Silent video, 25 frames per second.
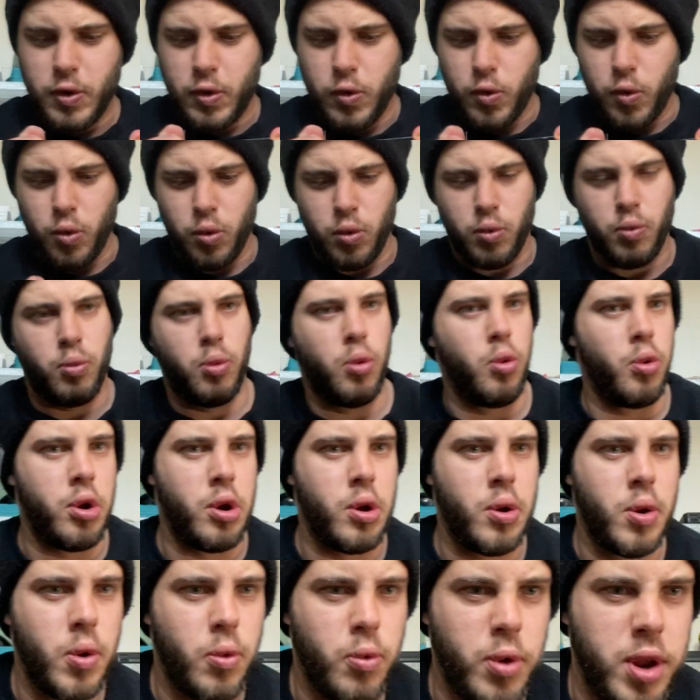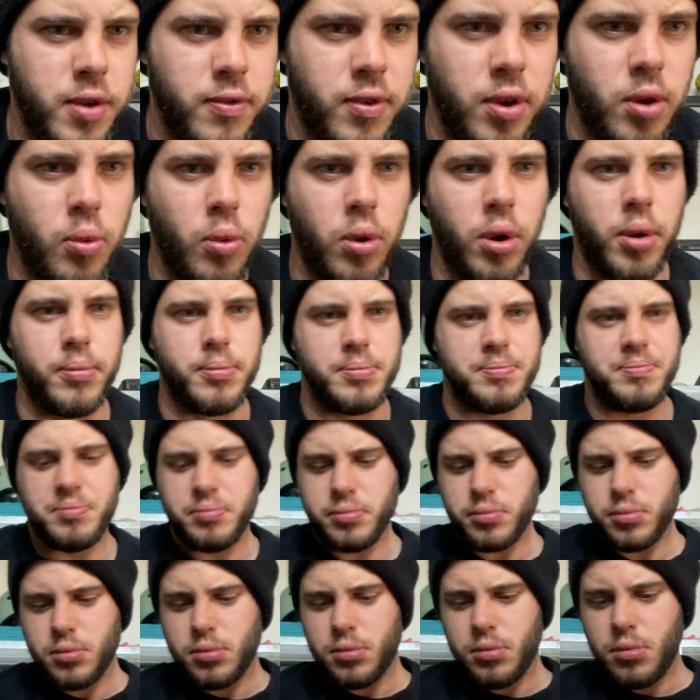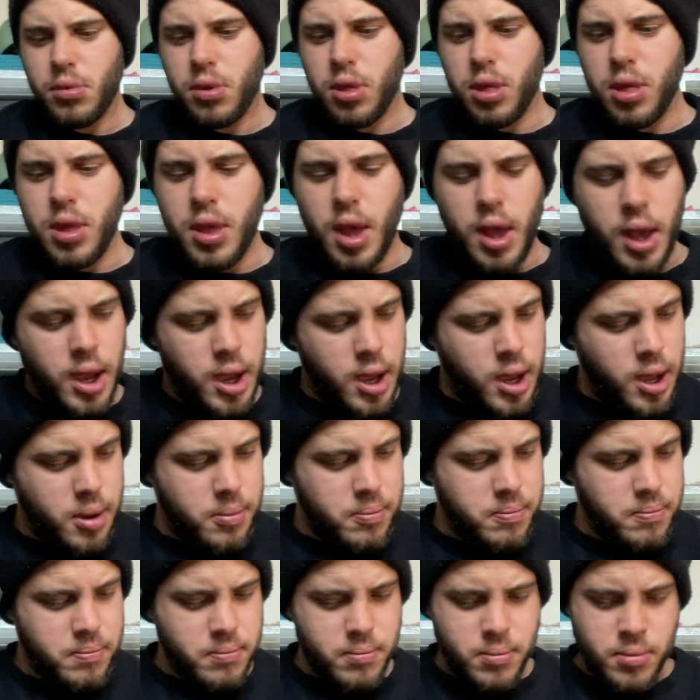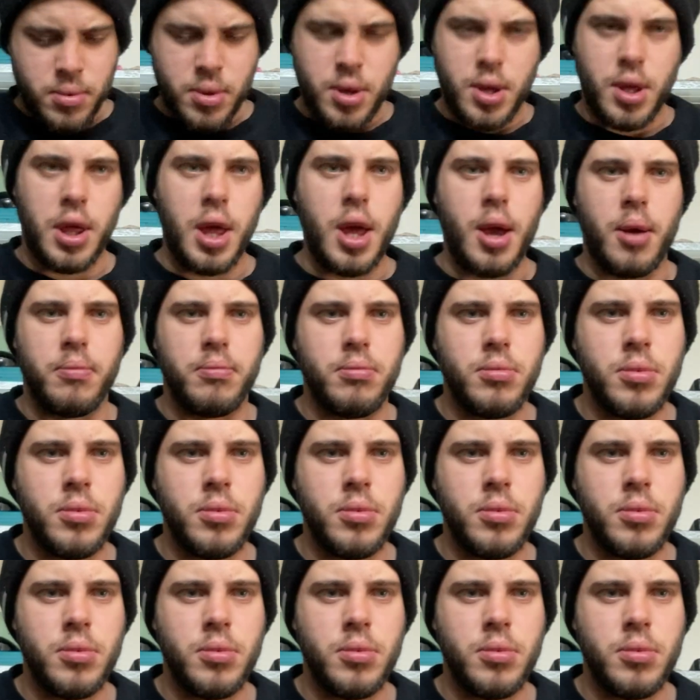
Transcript: or water, whatever you want. Yeah.